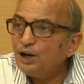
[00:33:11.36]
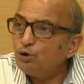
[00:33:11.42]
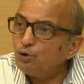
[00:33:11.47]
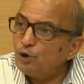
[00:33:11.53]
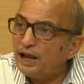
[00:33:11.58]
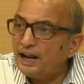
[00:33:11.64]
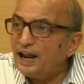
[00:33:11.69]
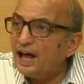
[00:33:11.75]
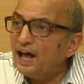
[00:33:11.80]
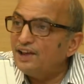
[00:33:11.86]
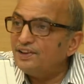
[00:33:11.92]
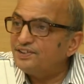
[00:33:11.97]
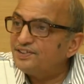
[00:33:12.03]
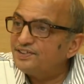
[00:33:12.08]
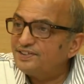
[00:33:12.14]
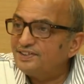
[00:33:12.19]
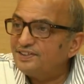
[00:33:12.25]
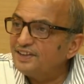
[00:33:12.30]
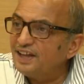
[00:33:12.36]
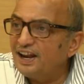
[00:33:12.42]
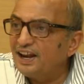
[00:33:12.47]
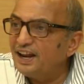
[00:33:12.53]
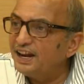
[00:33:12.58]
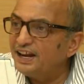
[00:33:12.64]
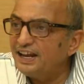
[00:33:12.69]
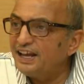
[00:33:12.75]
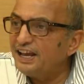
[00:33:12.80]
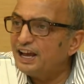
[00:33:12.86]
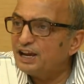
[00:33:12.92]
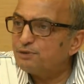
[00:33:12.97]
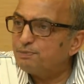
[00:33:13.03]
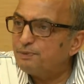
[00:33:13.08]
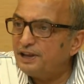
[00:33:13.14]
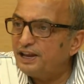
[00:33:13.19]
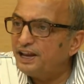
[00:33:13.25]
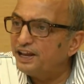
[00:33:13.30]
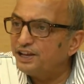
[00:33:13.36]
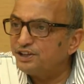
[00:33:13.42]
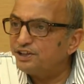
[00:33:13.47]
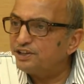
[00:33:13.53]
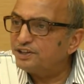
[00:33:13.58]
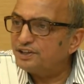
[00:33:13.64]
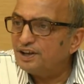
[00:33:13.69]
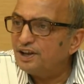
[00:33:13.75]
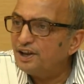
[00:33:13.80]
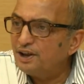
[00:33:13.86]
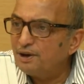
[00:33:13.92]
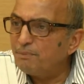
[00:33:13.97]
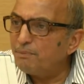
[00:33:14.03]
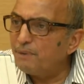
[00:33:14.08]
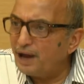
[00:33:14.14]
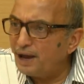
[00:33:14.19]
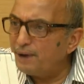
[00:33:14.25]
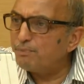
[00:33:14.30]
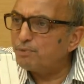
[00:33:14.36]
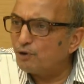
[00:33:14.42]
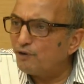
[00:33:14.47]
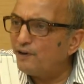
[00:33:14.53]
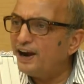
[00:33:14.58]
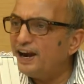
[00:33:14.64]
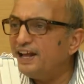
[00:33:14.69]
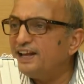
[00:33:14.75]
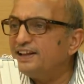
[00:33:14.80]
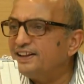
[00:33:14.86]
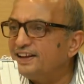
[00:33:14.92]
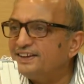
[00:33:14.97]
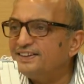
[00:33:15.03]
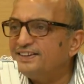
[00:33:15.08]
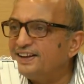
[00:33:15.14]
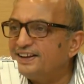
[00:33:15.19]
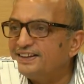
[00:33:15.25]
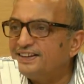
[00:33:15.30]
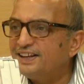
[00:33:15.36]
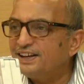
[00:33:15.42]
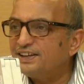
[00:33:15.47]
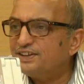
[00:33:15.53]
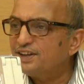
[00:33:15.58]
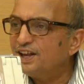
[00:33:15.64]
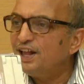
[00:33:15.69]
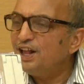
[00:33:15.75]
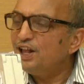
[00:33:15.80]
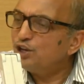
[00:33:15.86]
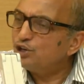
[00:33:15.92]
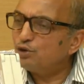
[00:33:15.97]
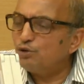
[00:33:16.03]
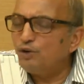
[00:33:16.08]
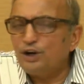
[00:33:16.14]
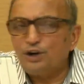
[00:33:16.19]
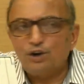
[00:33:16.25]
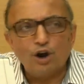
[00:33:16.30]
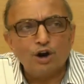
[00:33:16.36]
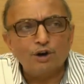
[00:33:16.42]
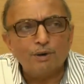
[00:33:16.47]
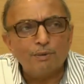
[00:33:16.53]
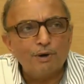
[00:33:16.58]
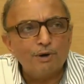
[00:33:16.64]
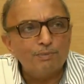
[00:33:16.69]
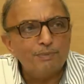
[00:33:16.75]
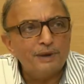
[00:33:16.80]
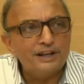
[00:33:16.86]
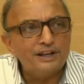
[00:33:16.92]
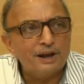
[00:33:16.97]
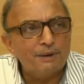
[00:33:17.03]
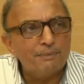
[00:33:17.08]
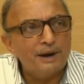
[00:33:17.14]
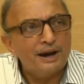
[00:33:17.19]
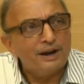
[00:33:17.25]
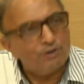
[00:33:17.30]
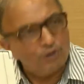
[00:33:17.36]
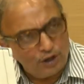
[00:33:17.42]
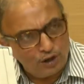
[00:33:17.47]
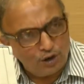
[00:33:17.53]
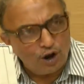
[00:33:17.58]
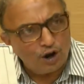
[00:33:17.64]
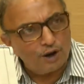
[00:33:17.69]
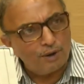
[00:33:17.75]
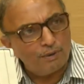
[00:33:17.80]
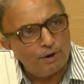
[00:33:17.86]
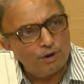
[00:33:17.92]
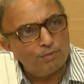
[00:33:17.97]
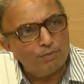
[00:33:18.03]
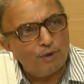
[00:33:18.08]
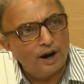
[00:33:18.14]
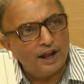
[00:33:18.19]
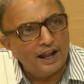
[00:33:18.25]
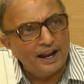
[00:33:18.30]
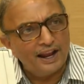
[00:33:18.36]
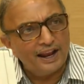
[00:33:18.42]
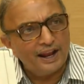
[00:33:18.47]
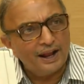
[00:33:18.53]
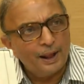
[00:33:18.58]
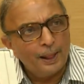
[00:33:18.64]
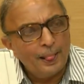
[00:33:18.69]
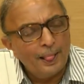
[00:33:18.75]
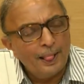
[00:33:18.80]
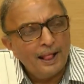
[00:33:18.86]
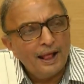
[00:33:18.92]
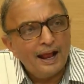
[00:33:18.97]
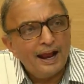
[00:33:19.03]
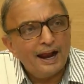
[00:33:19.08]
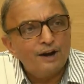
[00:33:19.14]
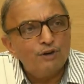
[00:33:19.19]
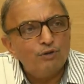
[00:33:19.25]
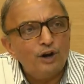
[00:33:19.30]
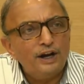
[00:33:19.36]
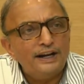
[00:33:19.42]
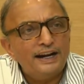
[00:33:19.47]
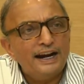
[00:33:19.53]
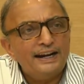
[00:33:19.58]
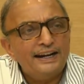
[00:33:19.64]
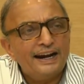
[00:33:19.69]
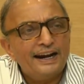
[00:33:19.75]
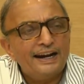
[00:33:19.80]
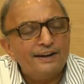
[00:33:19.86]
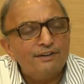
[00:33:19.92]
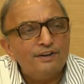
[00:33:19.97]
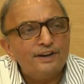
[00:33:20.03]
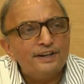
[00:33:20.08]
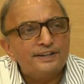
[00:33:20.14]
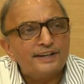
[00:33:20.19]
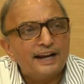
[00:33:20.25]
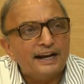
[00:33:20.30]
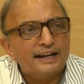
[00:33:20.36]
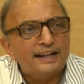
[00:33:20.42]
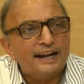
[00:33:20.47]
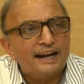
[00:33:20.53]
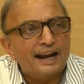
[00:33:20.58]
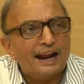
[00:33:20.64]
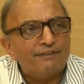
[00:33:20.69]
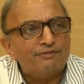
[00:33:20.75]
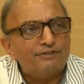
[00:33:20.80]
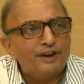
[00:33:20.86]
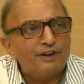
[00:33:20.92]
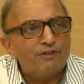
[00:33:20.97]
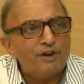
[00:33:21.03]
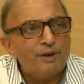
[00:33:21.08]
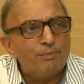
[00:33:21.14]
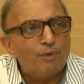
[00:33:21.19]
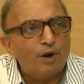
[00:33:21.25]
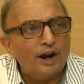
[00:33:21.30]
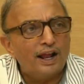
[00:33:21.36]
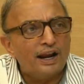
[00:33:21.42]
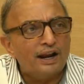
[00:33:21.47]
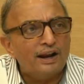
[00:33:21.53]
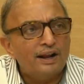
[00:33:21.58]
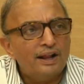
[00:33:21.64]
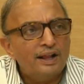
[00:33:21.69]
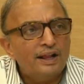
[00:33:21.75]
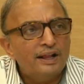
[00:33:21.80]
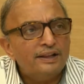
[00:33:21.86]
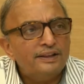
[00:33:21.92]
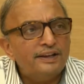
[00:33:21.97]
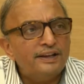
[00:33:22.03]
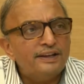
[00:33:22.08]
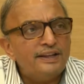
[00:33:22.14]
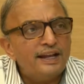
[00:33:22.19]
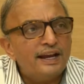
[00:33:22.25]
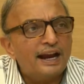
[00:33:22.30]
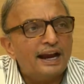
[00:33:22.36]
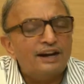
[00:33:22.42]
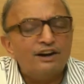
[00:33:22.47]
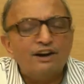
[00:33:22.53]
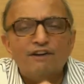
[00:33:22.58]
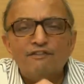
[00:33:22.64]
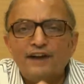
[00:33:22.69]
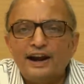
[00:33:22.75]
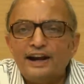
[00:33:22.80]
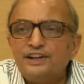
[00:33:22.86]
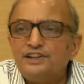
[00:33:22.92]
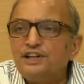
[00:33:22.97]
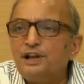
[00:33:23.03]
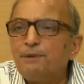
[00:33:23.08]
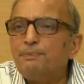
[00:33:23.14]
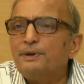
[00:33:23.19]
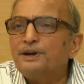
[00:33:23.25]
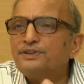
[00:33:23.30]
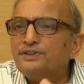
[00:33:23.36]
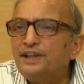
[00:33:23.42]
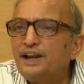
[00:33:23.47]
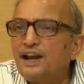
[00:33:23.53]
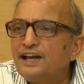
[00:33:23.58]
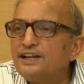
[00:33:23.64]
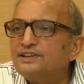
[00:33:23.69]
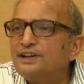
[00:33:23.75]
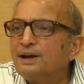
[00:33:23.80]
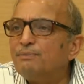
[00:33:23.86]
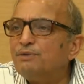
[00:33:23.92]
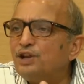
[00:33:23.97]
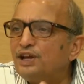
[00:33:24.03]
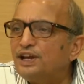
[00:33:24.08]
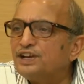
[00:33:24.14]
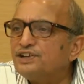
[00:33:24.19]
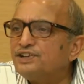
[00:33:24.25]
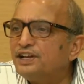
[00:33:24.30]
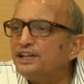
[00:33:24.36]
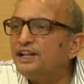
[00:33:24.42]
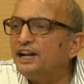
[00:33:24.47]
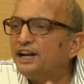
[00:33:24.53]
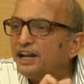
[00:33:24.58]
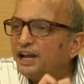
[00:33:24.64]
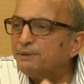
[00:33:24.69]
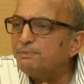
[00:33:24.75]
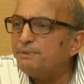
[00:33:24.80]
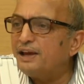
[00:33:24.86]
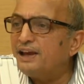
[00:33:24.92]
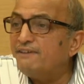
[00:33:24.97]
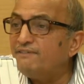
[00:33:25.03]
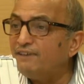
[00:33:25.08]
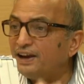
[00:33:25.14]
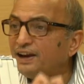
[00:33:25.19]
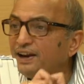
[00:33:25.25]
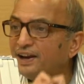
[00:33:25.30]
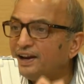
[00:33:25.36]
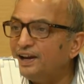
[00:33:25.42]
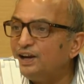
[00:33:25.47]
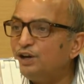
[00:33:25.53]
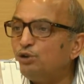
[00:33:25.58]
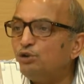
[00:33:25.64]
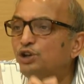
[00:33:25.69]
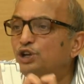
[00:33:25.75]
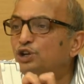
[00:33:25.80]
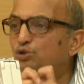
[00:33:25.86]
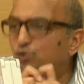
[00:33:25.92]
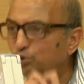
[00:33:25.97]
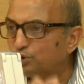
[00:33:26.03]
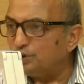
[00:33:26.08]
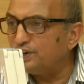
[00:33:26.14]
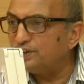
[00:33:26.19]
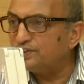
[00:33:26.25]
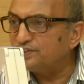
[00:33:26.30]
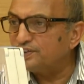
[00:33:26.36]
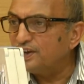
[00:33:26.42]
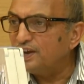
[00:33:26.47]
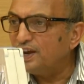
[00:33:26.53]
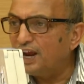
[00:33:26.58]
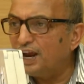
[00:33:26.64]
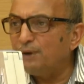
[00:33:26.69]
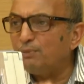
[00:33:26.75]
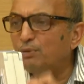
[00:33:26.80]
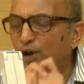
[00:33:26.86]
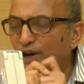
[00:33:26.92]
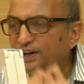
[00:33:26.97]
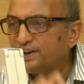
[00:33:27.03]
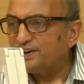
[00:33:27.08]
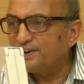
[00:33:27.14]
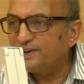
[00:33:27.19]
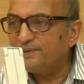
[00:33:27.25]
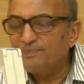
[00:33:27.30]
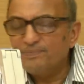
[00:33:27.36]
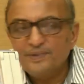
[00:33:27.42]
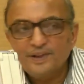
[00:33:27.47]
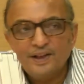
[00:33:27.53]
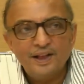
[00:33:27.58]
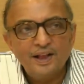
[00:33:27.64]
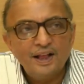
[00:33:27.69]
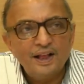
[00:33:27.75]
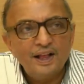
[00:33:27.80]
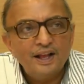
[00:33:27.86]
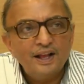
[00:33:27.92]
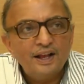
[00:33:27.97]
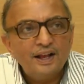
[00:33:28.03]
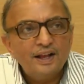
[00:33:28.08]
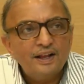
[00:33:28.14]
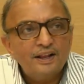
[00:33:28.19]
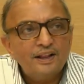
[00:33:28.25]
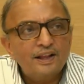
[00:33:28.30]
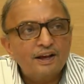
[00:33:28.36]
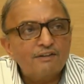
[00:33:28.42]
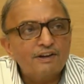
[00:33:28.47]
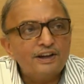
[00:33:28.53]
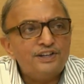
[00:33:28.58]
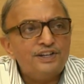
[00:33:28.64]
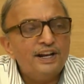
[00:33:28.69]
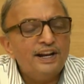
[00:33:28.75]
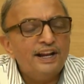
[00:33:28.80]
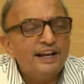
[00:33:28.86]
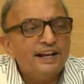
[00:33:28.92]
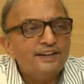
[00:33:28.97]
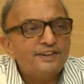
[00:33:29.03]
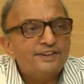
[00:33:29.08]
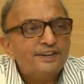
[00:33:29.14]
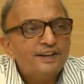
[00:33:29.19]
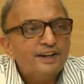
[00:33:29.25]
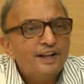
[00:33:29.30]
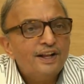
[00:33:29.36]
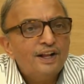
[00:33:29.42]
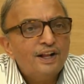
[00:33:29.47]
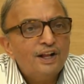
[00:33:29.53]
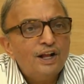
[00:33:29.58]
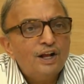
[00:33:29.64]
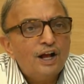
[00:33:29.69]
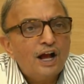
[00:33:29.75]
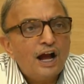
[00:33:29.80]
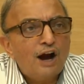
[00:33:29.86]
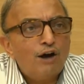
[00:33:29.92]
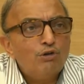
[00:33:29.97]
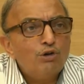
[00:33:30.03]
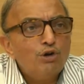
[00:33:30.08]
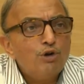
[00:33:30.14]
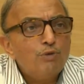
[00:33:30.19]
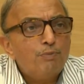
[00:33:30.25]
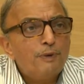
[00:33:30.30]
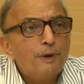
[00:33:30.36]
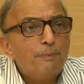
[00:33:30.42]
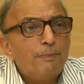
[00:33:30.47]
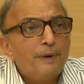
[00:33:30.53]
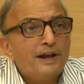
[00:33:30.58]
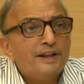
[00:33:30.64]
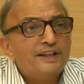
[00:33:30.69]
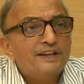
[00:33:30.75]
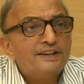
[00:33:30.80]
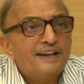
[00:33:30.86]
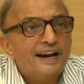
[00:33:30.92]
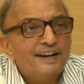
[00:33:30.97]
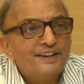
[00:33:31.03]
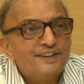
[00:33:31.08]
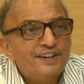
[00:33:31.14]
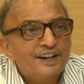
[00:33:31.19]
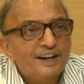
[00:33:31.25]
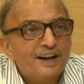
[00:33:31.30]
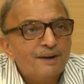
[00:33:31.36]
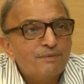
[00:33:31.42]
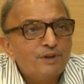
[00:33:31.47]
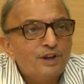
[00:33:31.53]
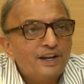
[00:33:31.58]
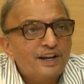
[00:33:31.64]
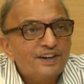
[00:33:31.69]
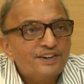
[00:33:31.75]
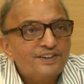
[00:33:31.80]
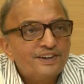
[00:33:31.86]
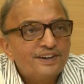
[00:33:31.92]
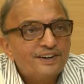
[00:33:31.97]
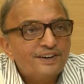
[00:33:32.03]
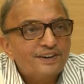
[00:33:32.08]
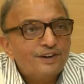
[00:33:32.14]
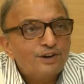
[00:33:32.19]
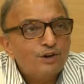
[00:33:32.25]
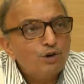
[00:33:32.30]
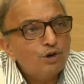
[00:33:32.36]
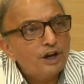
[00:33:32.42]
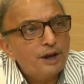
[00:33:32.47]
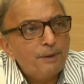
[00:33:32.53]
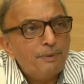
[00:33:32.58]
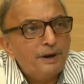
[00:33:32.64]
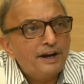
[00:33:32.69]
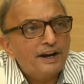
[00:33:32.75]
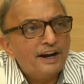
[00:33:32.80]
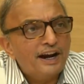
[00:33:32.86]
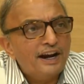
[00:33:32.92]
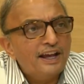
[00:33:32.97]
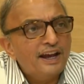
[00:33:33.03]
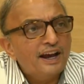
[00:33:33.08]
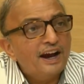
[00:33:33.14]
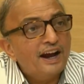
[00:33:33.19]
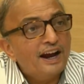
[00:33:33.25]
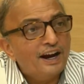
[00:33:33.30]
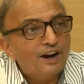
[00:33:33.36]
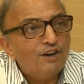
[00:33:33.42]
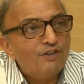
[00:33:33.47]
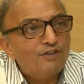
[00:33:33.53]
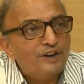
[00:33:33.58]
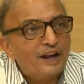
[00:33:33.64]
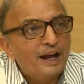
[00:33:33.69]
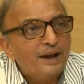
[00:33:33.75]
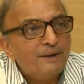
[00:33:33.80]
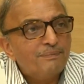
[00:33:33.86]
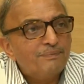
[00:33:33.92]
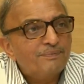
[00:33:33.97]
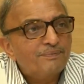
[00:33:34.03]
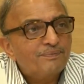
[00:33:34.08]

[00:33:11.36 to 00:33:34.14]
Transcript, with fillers: to enhance the learning experience by providing this, this, this. So we talked about measurement, we talked about modeling, and we tentatively said that after we model, this is the kind of additional personalized communication that can be given to the students and monitor. The question is, how do you prepare this additional communication? Do you keep it ready ahead of time?